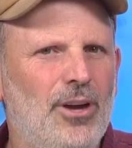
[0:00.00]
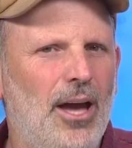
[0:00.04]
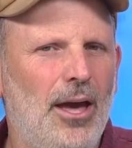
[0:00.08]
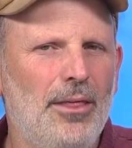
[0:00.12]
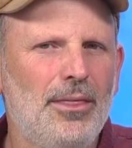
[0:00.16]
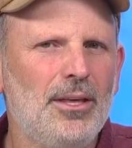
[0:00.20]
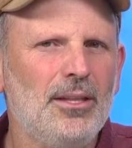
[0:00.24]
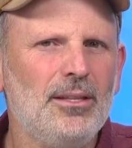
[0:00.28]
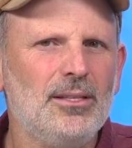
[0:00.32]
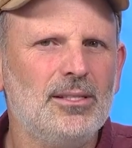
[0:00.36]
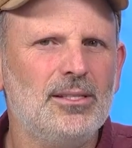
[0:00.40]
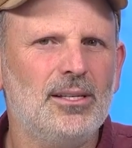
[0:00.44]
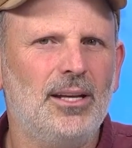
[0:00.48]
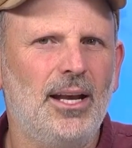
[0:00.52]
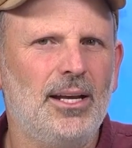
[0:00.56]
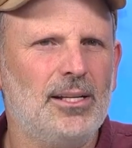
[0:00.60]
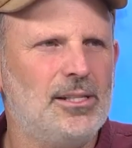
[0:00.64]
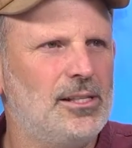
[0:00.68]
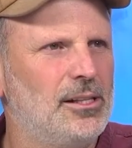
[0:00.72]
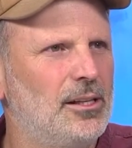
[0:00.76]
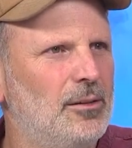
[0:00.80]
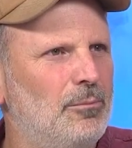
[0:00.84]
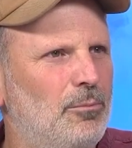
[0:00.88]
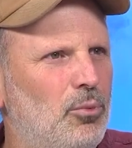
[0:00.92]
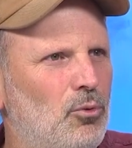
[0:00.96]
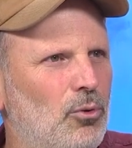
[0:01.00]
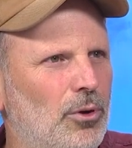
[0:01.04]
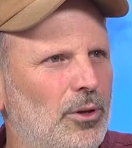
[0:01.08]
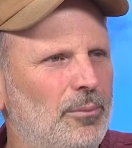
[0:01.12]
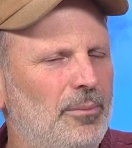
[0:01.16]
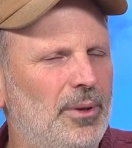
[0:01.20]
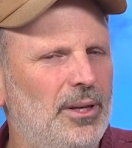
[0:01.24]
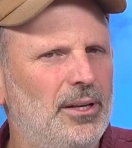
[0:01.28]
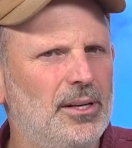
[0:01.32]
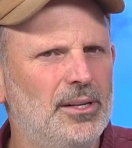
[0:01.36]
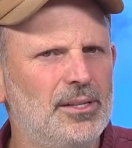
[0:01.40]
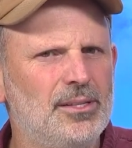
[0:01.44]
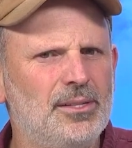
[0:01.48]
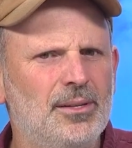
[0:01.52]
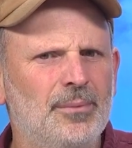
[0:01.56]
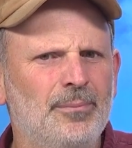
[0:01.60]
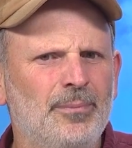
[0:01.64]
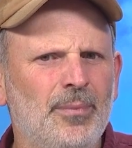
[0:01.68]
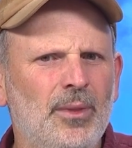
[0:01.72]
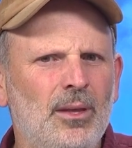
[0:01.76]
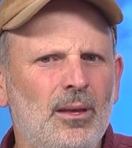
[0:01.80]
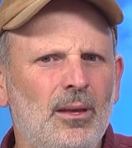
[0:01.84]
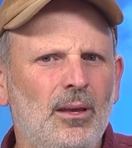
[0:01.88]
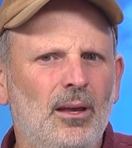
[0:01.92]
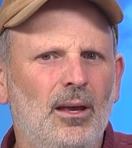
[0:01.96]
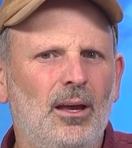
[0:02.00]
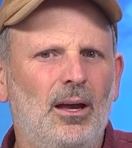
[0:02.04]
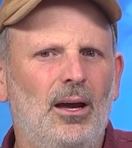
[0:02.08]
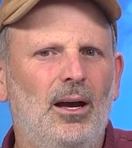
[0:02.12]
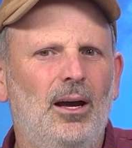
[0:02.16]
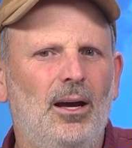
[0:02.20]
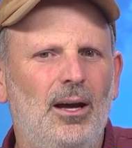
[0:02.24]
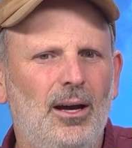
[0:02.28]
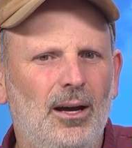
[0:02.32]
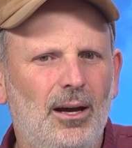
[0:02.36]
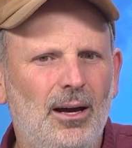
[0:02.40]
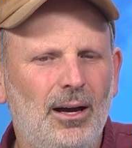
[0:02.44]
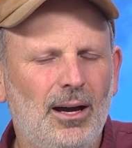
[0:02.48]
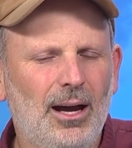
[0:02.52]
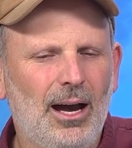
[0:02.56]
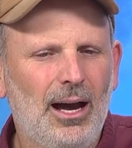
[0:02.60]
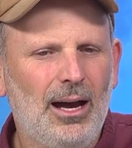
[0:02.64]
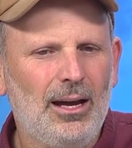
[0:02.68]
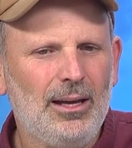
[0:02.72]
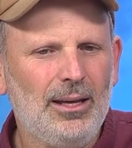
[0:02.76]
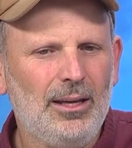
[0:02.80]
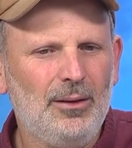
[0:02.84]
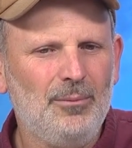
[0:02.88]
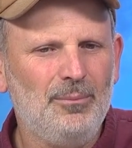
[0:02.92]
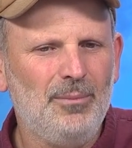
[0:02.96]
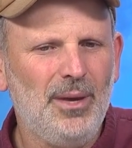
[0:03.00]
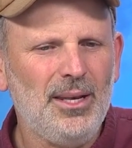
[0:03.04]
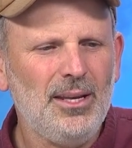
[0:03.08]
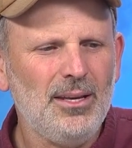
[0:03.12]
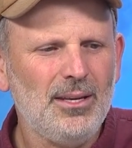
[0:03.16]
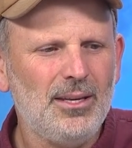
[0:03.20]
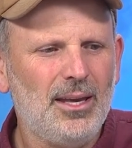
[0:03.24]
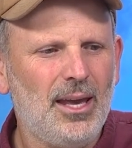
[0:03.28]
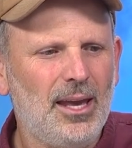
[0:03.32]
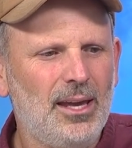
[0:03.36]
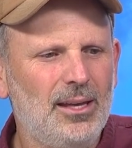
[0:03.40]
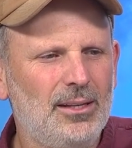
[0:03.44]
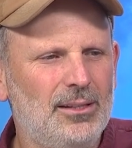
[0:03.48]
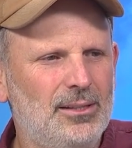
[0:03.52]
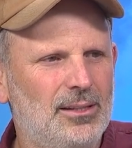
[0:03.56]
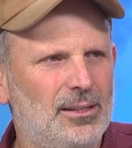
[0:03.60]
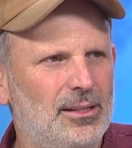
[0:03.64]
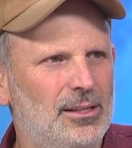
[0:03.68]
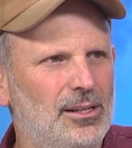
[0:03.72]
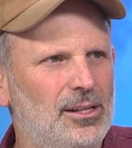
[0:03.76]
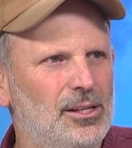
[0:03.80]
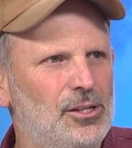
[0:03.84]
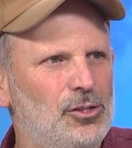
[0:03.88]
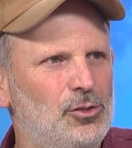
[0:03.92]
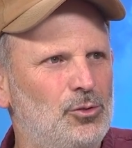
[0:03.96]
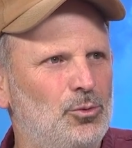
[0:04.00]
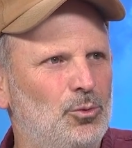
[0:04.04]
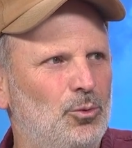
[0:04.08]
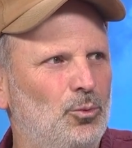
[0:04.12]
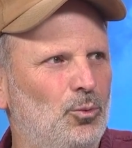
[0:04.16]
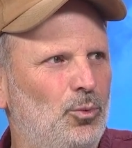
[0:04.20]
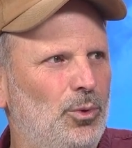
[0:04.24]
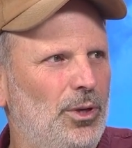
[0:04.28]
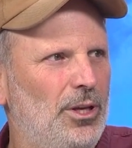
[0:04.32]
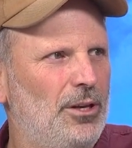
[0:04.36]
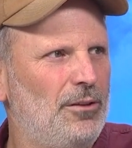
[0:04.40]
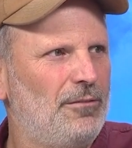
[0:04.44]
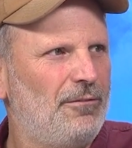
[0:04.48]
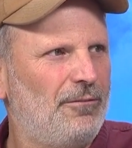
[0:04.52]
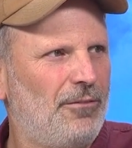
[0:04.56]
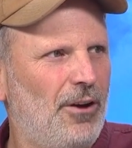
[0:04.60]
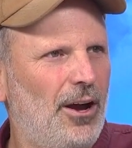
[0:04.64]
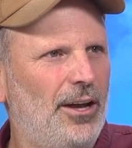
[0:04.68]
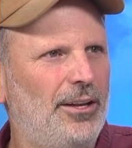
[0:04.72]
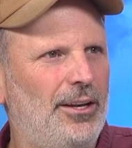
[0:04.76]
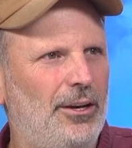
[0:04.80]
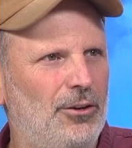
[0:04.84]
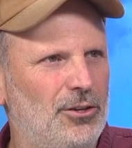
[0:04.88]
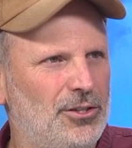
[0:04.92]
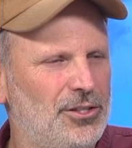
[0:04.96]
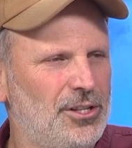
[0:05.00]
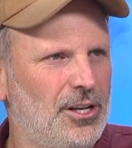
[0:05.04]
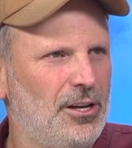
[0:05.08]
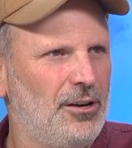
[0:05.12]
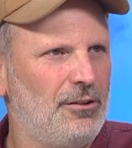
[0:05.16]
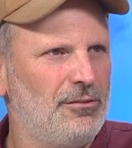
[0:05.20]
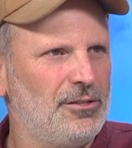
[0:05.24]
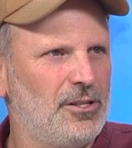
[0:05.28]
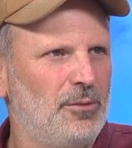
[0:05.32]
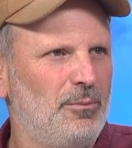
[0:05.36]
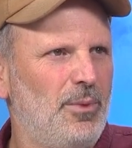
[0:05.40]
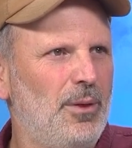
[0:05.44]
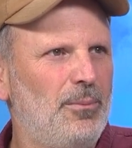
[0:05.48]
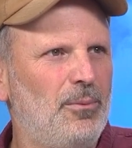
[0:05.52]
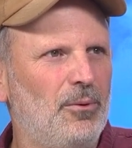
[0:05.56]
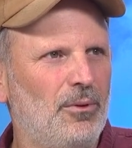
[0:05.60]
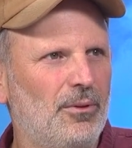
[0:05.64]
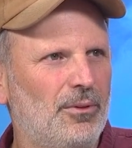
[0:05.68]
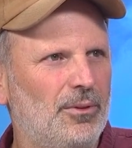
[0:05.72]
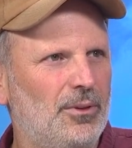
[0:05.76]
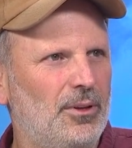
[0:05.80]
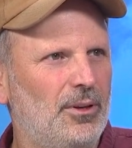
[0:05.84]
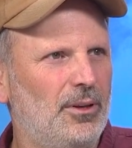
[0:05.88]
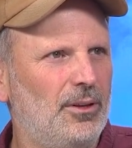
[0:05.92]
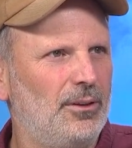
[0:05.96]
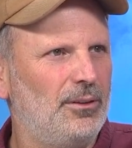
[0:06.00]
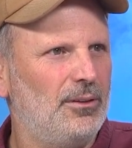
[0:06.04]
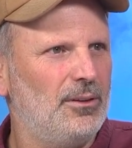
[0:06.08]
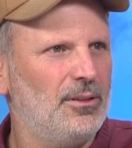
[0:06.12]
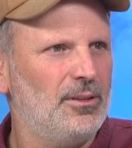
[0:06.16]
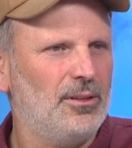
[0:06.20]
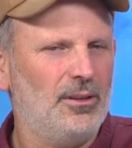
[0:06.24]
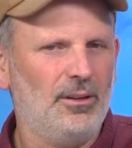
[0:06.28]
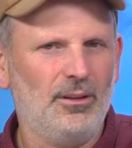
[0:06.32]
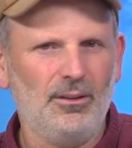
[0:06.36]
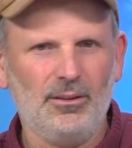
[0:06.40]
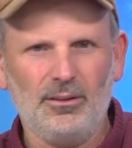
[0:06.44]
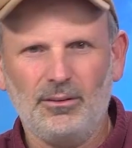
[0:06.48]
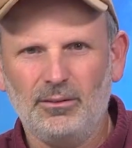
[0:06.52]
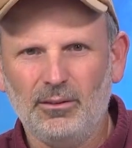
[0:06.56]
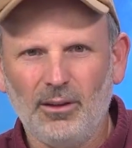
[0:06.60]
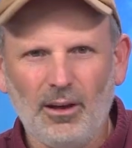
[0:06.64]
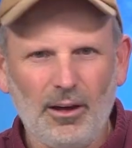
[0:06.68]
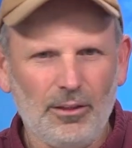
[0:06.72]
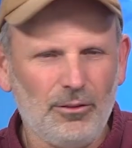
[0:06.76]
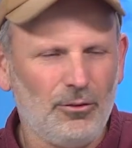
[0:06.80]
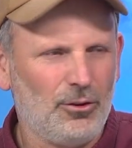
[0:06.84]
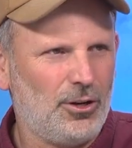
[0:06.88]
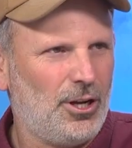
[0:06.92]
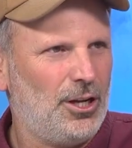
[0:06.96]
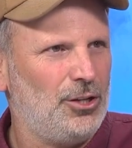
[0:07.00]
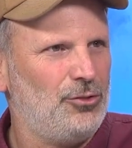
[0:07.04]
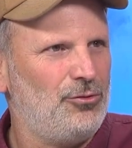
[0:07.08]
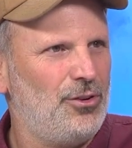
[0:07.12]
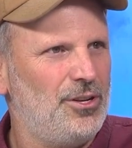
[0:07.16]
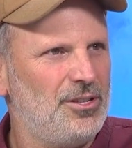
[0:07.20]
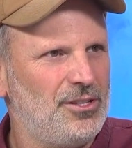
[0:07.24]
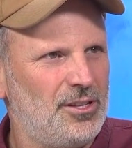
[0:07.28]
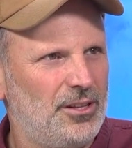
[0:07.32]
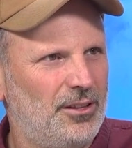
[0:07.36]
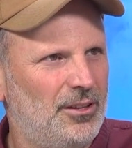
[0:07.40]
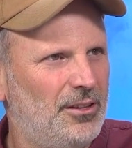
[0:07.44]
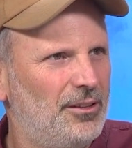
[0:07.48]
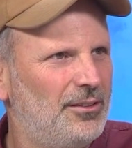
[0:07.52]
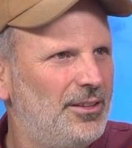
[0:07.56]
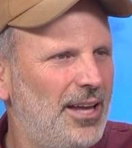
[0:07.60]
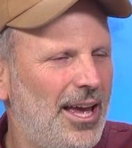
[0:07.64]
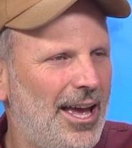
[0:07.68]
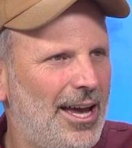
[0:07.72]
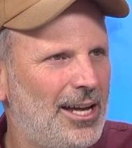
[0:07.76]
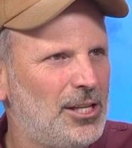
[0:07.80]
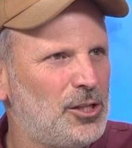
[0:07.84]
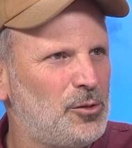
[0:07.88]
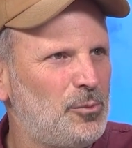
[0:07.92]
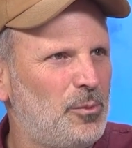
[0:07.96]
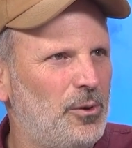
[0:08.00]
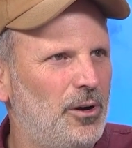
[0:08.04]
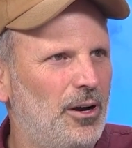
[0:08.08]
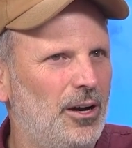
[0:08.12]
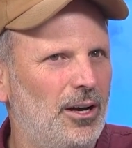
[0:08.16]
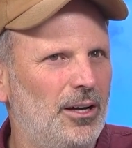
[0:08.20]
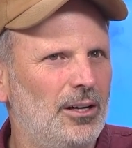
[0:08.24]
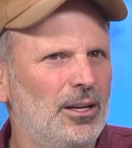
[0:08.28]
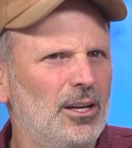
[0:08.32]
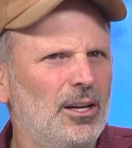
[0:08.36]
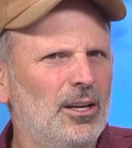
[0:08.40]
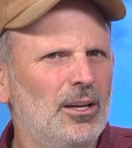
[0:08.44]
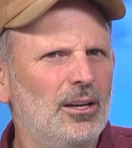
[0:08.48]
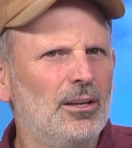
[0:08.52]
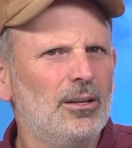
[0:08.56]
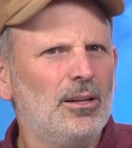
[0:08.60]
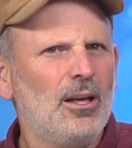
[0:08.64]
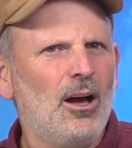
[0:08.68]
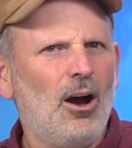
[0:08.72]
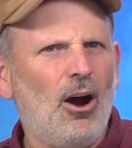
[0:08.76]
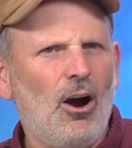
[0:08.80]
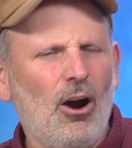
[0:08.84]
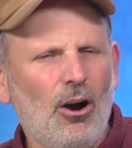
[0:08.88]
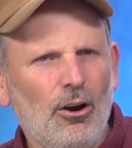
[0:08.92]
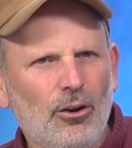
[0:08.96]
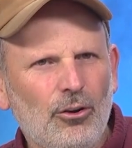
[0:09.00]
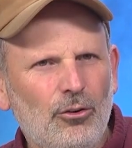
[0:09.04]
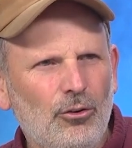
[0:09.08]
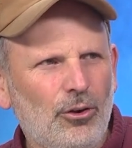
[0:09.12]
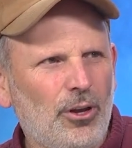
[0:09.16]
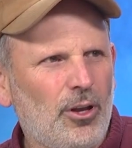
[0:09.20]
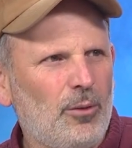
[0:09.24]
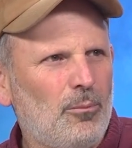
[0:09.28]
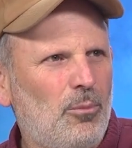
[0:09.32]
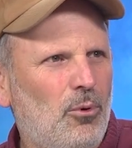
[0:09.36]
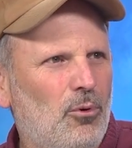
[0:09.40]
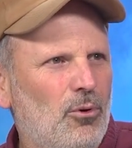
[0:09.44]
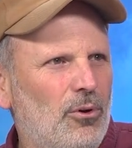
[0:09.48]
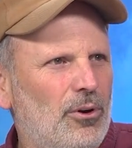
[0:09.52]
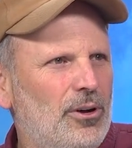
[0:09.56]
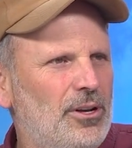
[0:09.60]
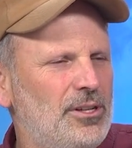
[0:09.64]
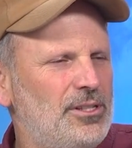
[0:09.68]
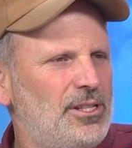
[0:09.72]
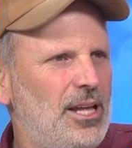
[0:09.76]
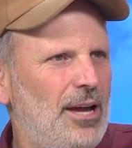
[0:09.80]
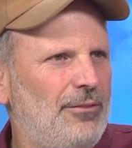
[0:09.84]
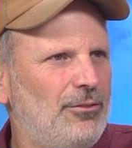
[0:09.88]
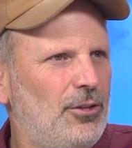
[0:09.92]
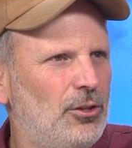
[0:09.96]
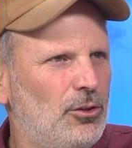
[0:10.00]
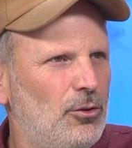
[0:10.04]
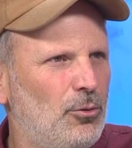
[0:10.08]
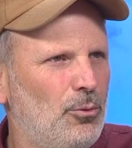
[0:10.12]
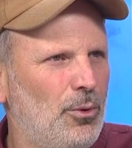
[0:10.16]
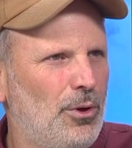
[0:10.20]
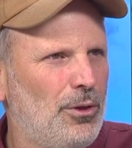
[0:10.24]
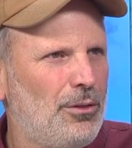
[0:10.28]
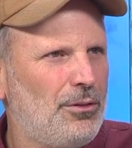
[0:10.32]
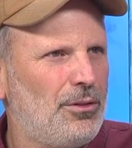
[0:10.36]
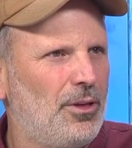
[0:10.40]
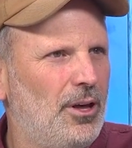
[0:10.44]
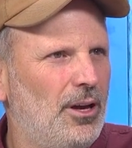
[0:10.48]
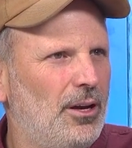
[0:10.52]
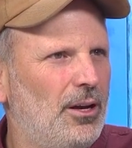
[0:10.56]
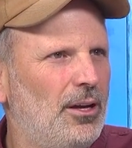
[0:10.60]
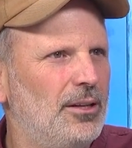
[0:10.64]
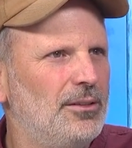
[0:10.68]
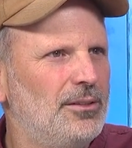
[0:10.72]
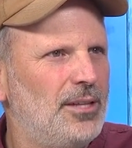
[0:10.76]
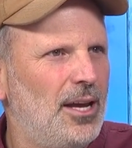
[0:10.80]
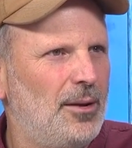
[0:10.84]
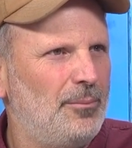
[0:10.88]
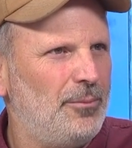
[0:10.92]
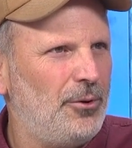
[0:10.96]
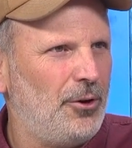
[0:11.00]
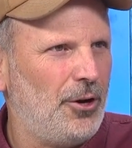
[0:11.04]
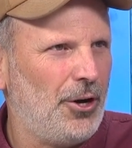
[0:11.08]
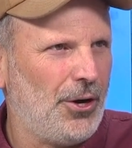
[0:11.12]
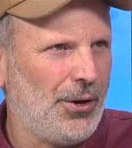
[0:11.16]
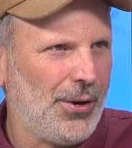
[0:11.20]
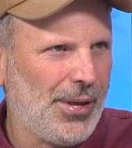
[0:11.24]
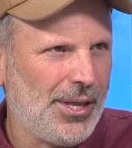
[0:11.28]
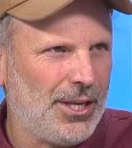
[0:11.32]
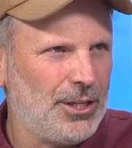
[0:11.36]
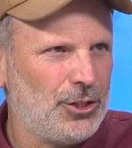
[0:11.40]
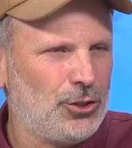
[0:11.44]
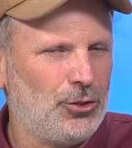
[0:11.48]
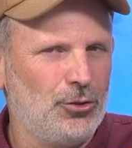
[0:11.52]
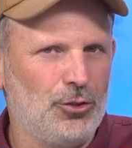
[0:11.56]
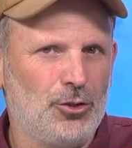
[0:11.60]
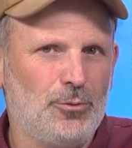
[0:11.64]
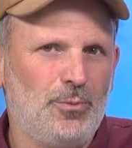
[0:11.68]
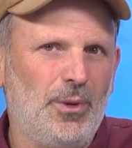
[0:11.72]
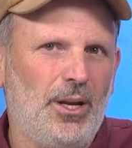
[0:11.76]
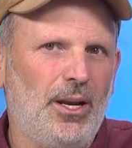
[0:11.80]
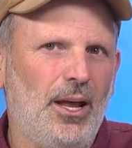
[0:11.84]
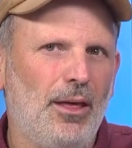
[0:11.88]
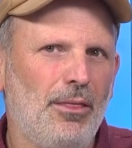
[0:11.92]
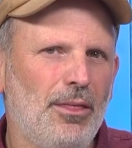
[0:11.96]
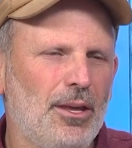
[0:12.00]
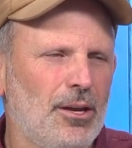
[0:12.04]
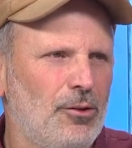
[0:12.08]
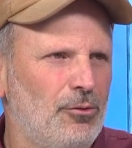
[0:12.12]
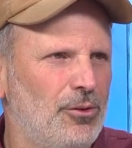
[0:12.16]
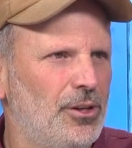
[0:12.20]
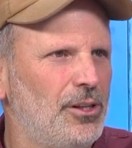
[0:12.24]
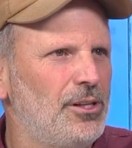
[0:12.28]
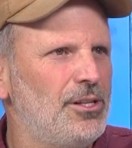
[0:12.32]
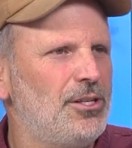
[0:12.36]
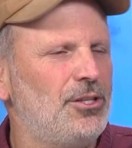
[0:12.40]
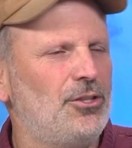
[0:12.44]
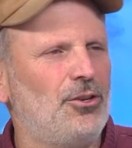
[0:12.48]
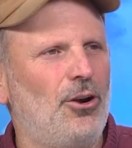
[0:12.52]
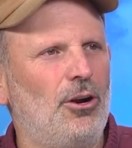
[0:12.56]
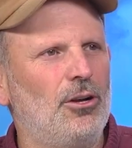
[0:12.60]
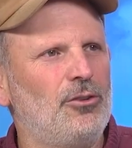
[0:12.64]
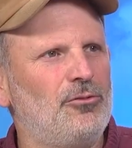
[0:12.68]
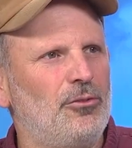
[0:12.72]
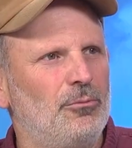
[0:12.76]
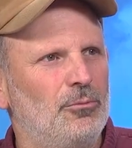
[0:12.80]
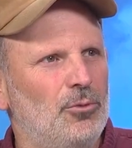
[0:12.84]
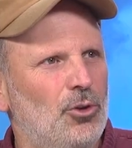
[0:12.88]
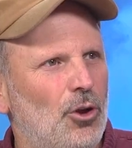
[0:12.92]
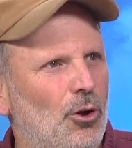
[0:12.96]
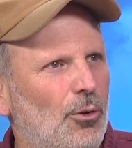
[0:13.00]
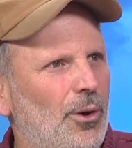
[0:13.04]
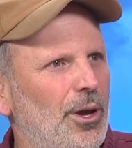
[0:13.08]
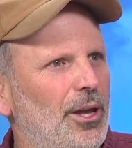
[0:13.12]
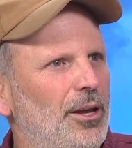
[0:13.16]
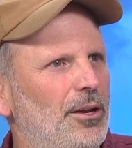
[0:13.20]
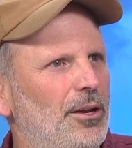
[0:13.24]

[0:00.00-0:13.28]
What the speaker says: think that's an excellent point because in many cases we find ourselves and people in other countries in the diaspora arguing points that have to do with contemporary issues. But I think it really starts from knowing